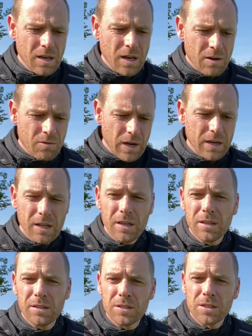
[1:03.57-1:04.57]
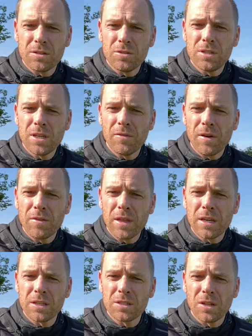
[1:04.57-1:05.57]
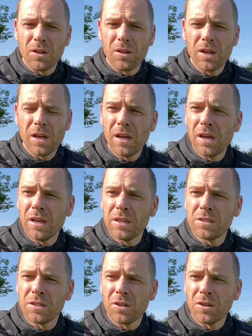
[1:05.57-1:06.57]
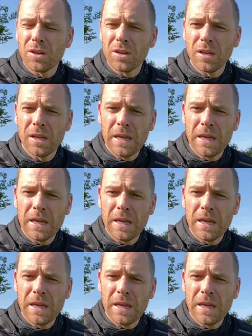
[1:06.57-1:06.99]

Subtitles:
run, just to see if everything is still good.